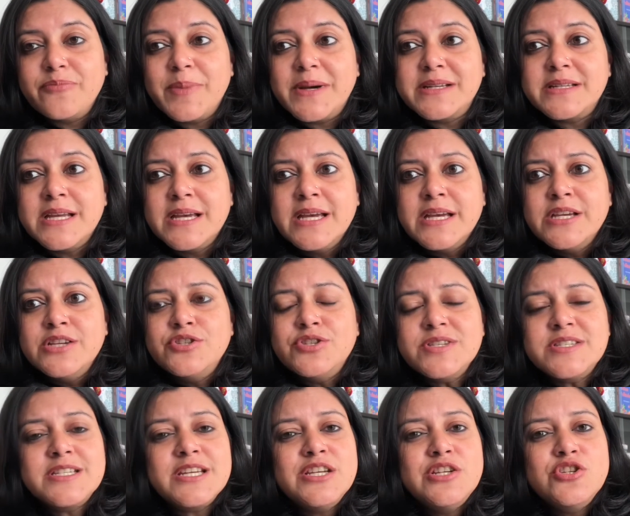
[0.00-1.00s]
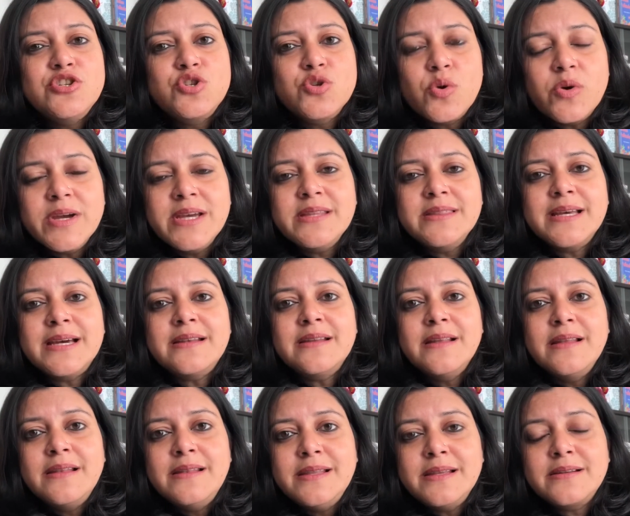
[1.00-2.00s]
but just enjoying that
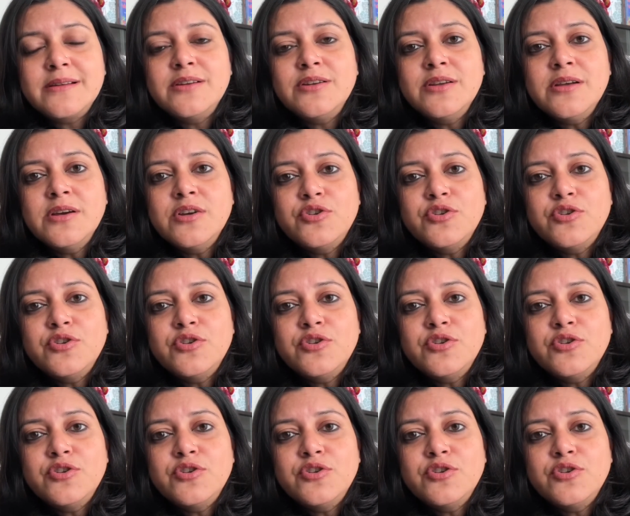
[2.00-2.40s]
little